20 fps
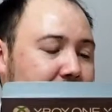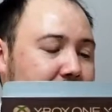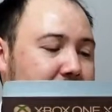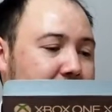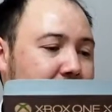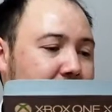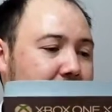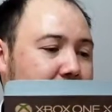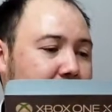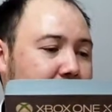
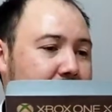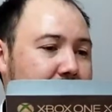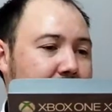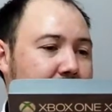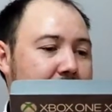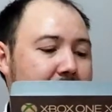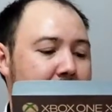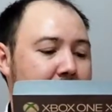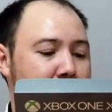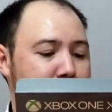initially you
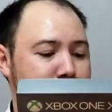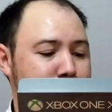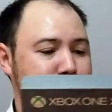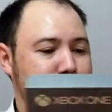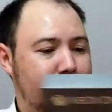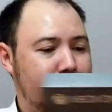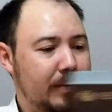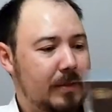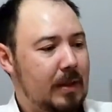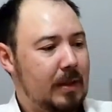start up,
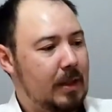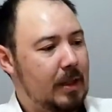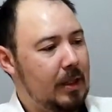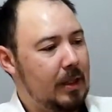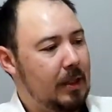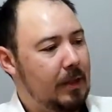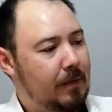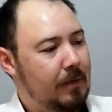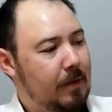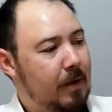
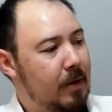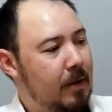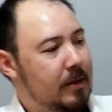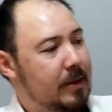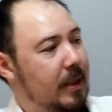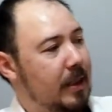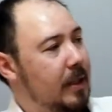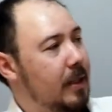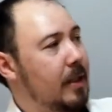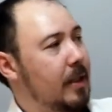you've got
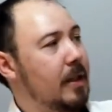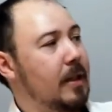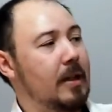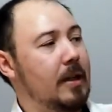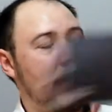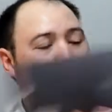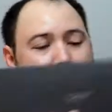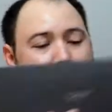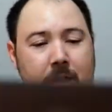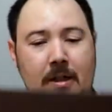
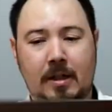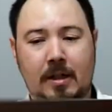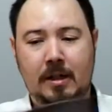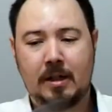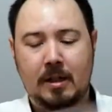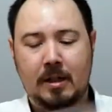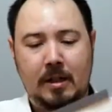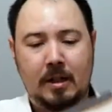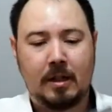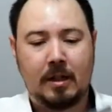the
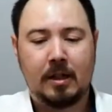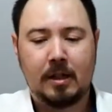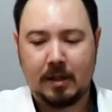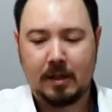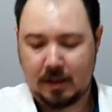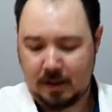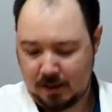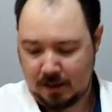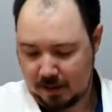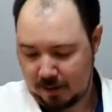
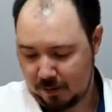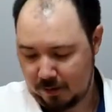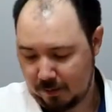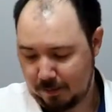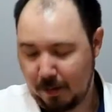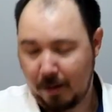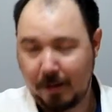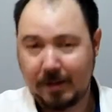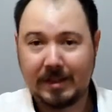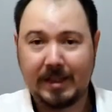little
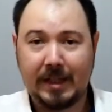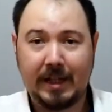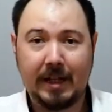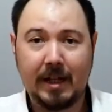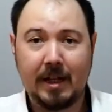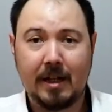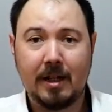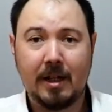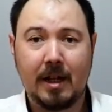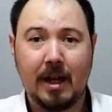box
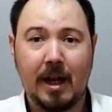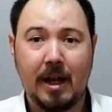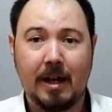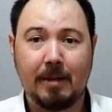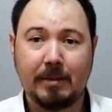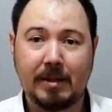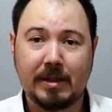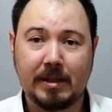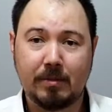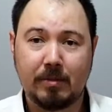here,
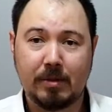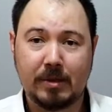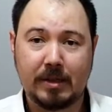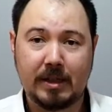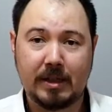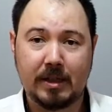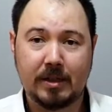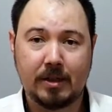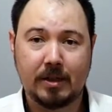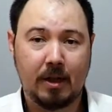is
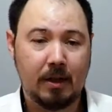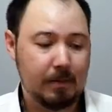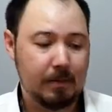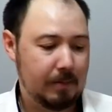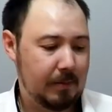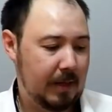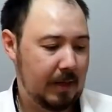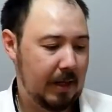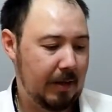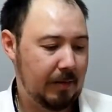what's in the top,
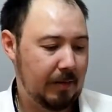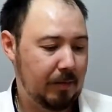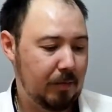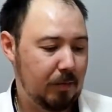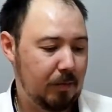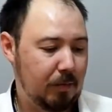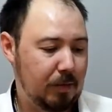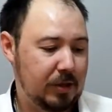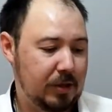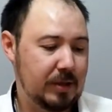
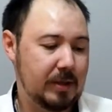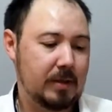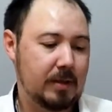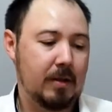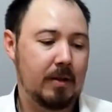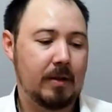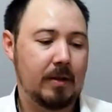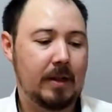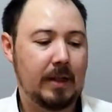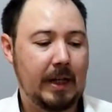which has
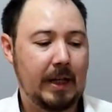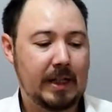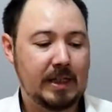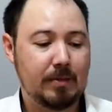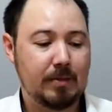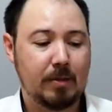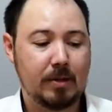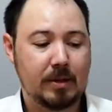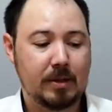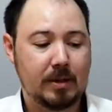got the
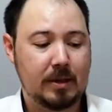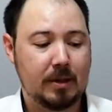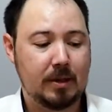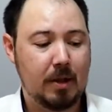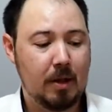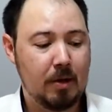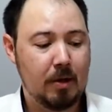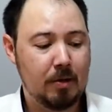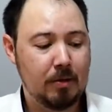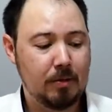Xbox
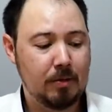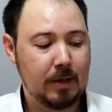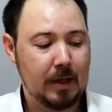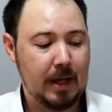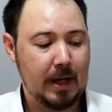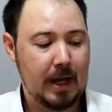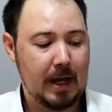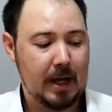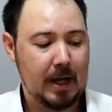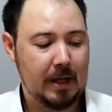
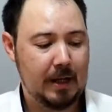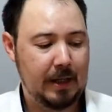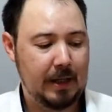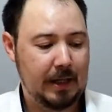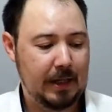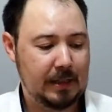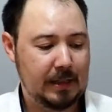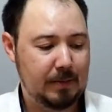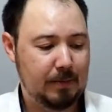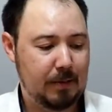Gold,
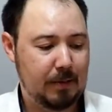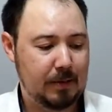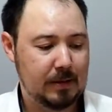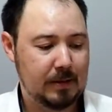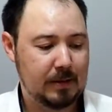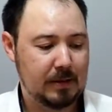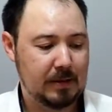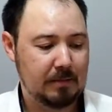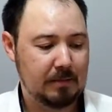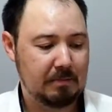
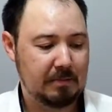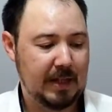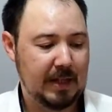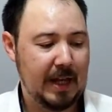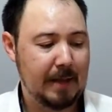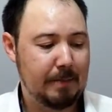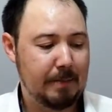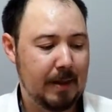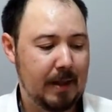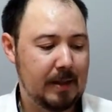Xbox
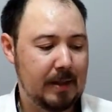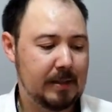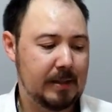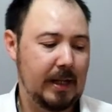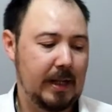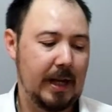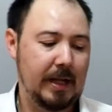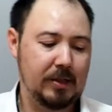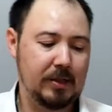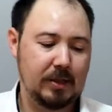Game
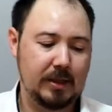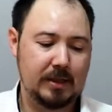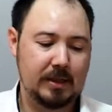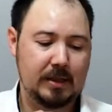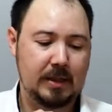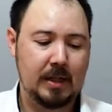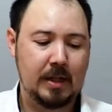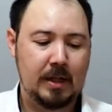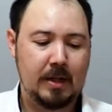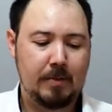Pass, and
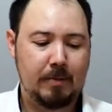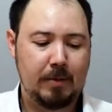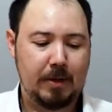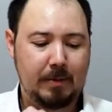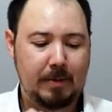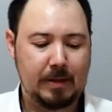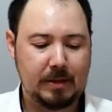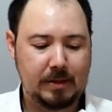just pretty